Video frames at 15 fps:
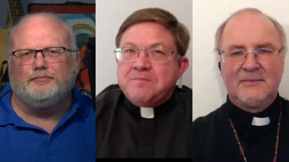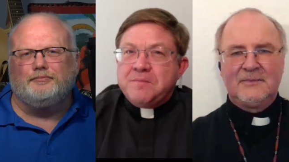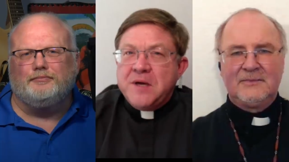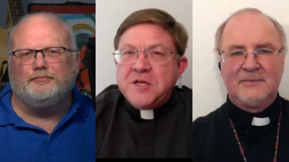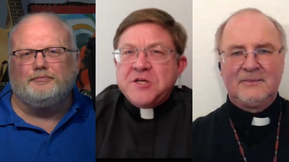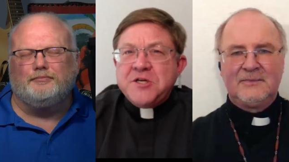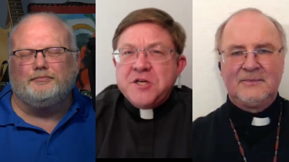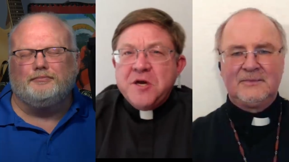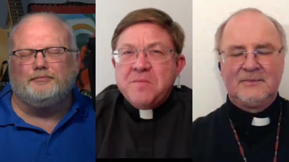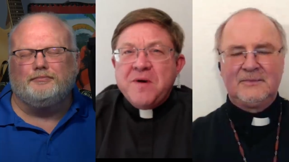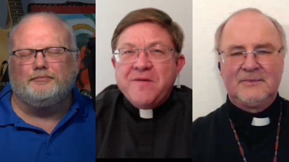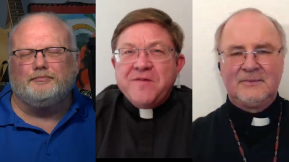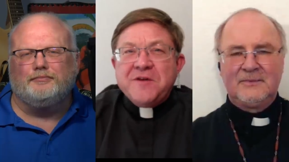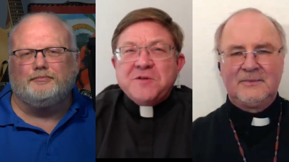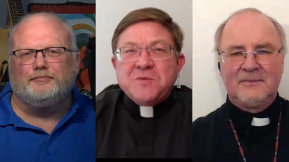Speaker 1: punching
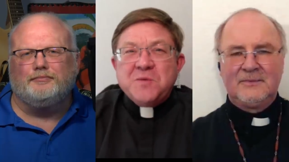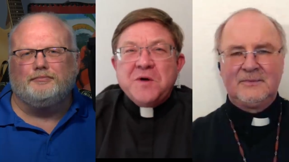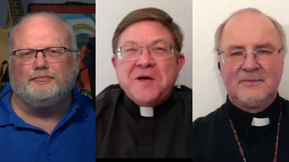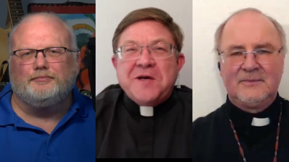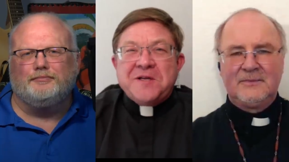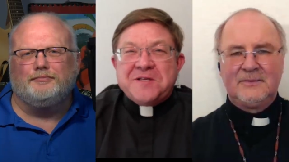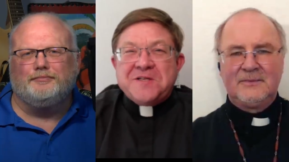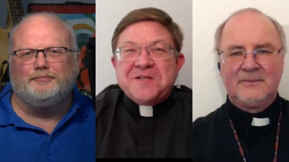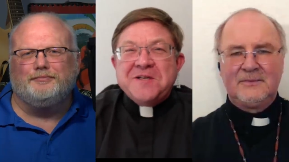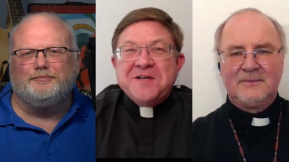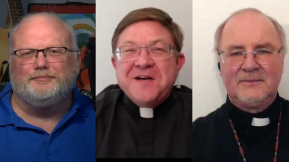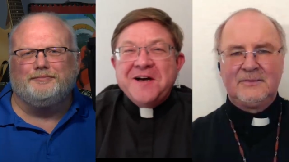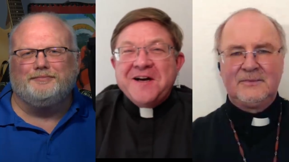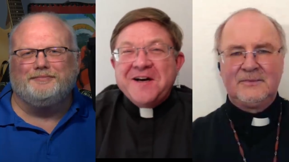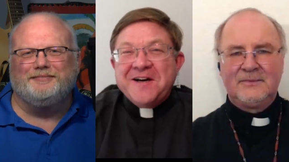above his weight
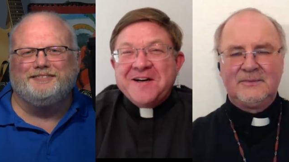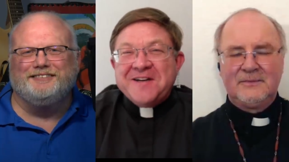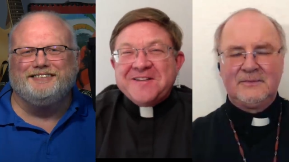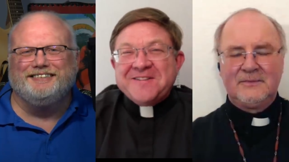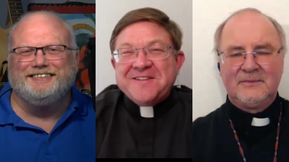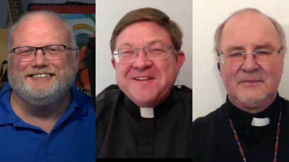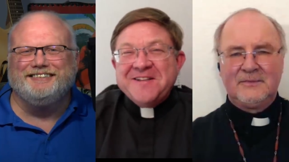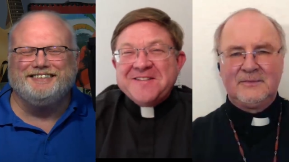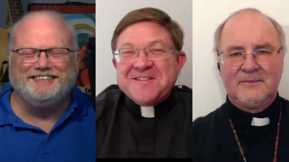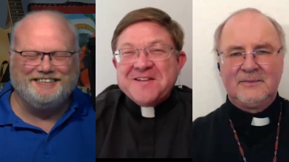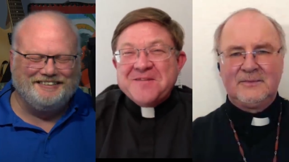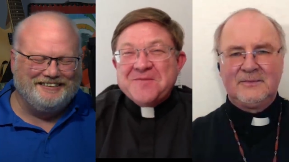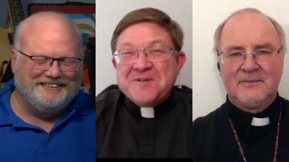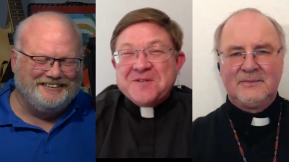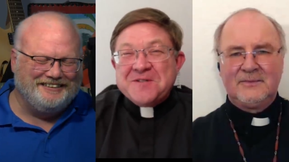in
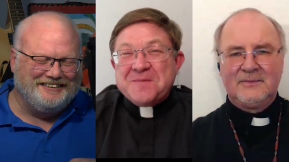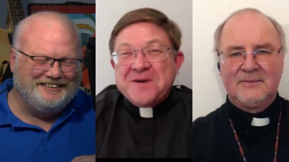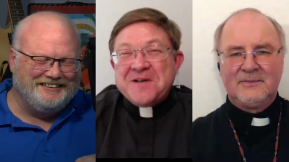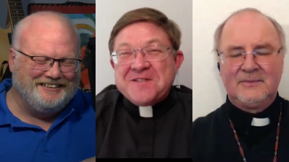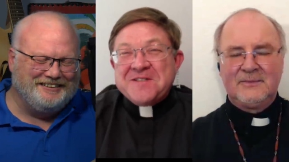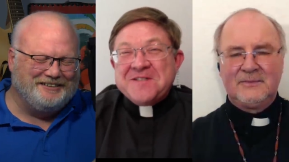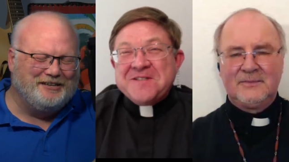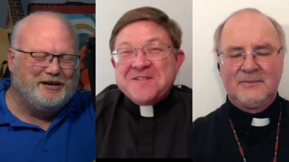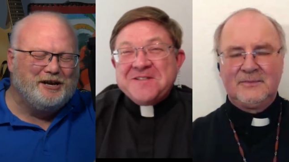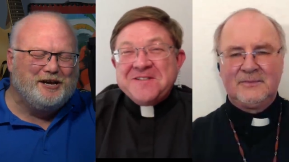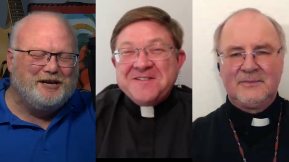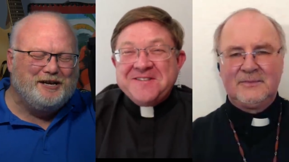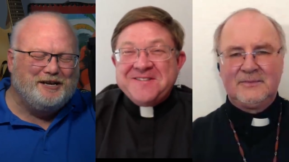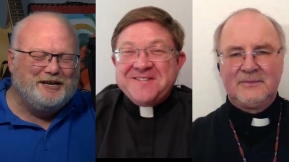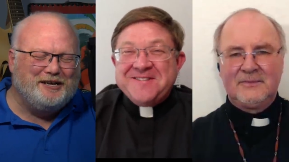some respects here.
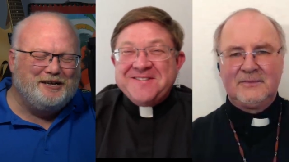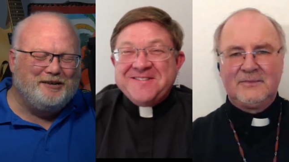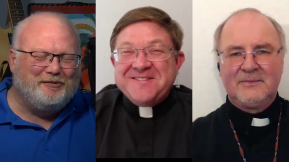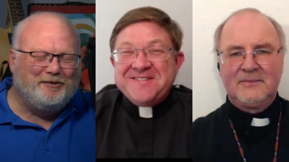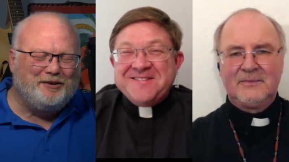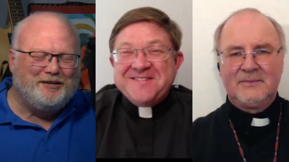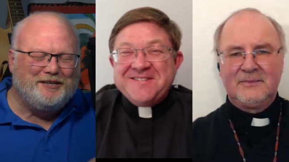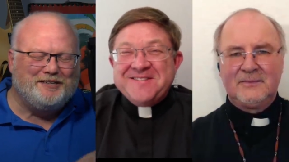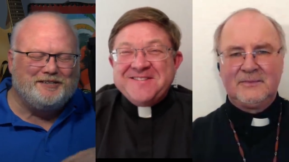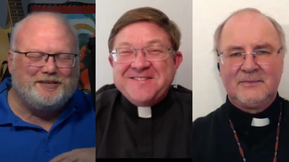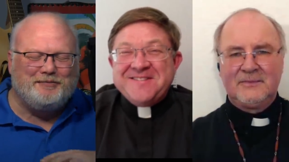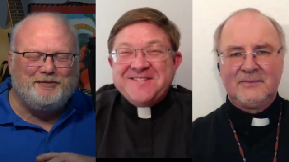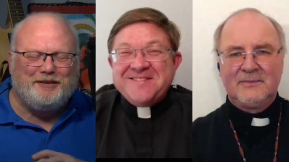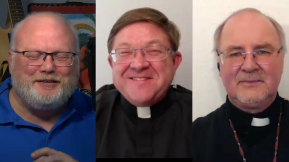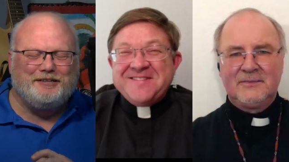
Speaker 2: Well, it is.
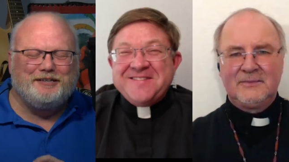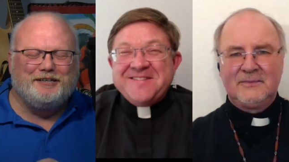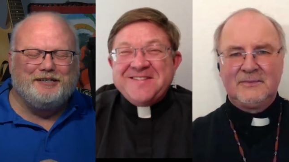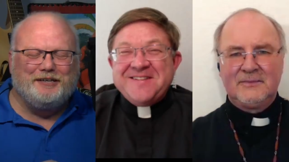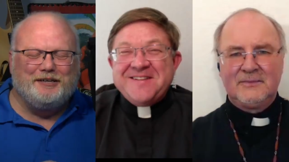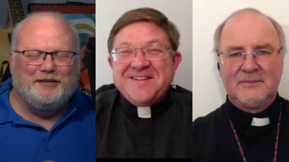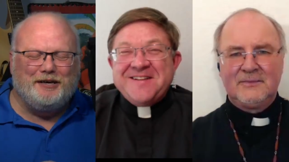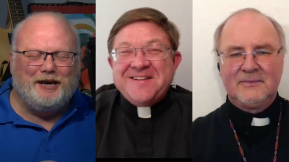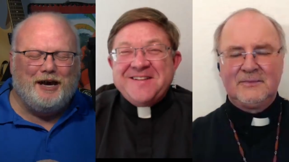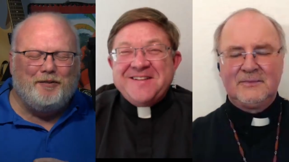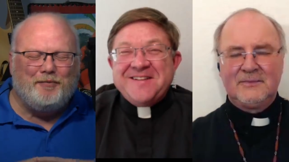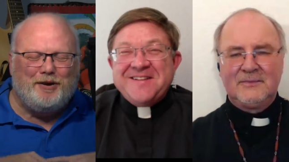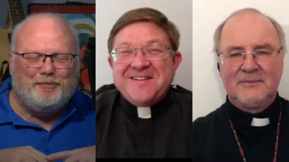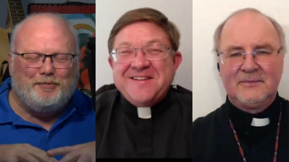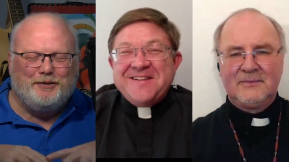I mean, I
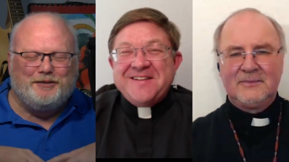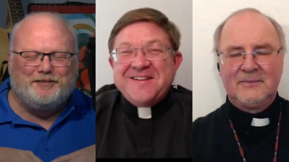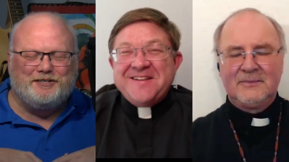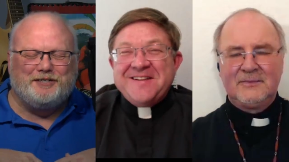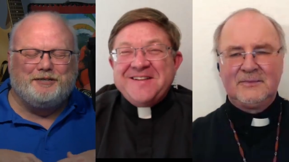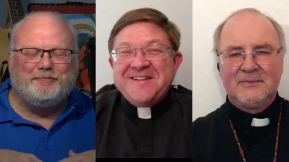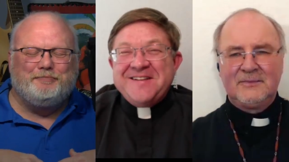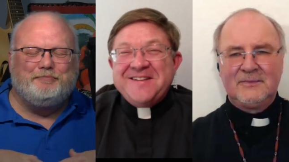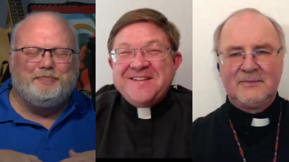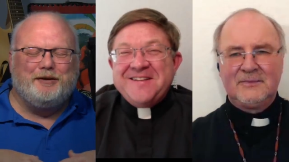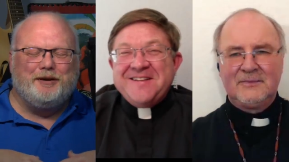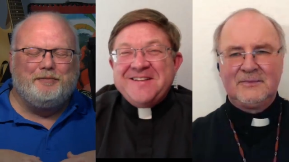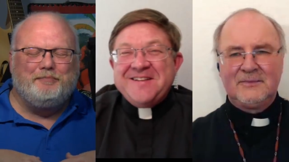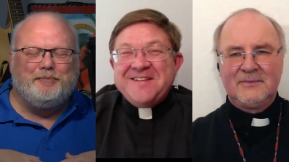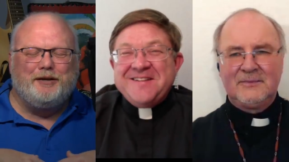want to put this in
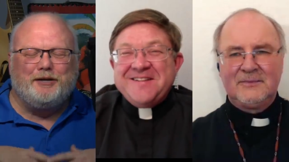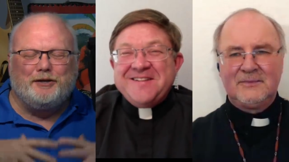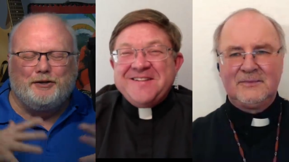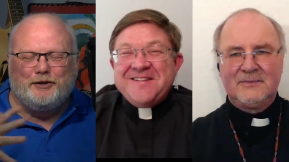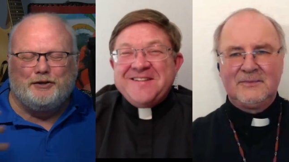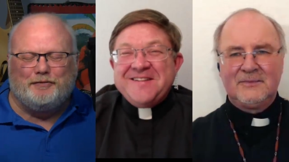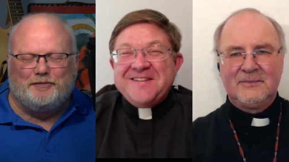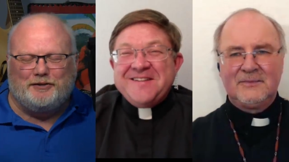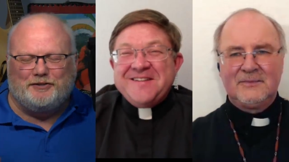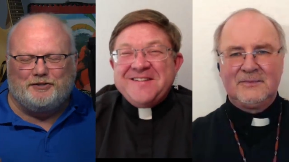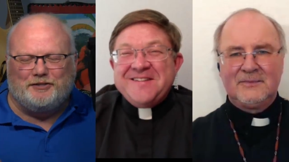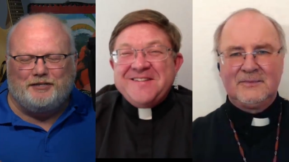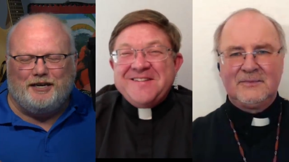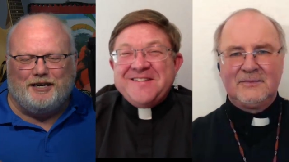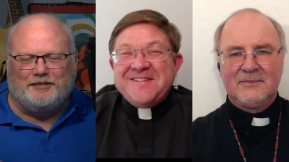a bigger
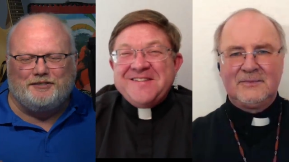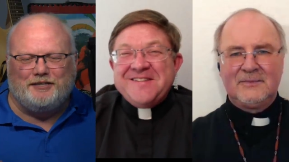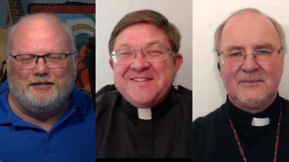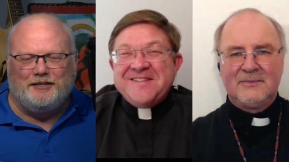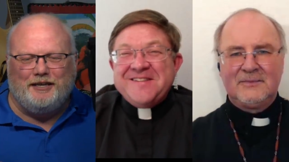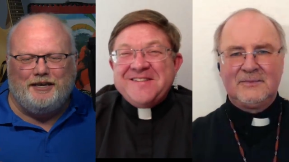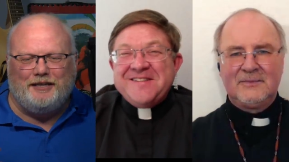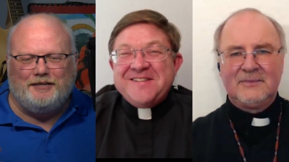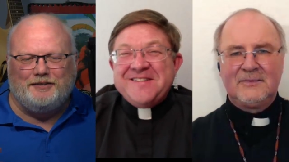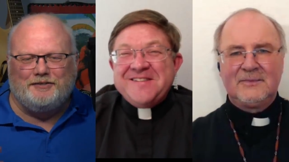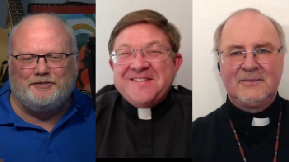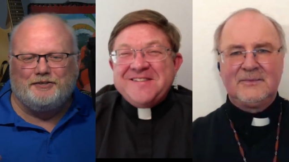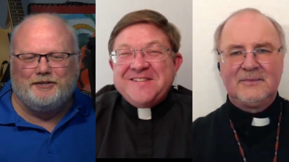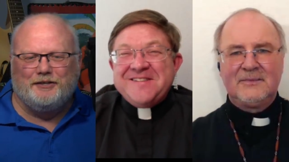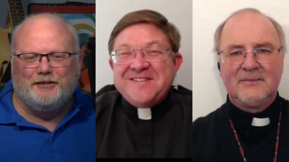universal text, and that
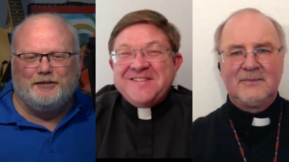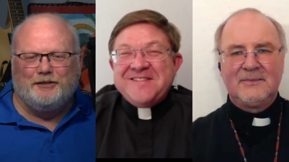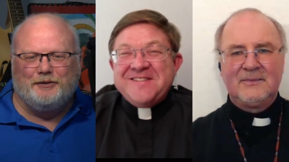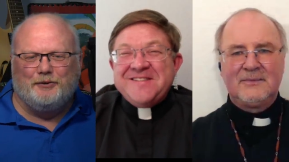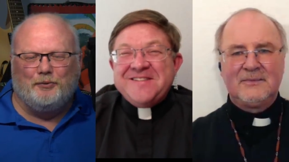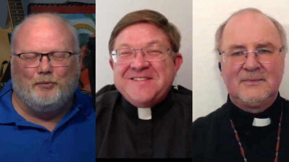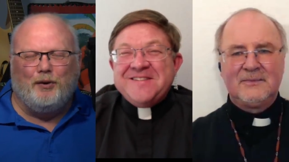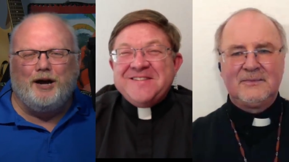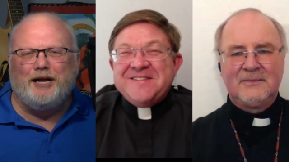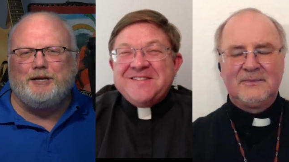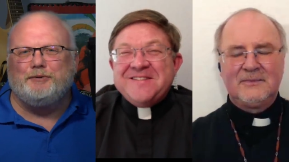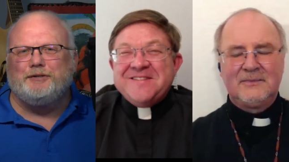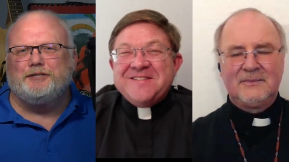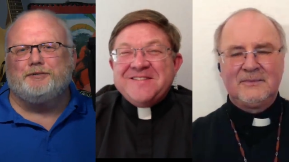is, why do we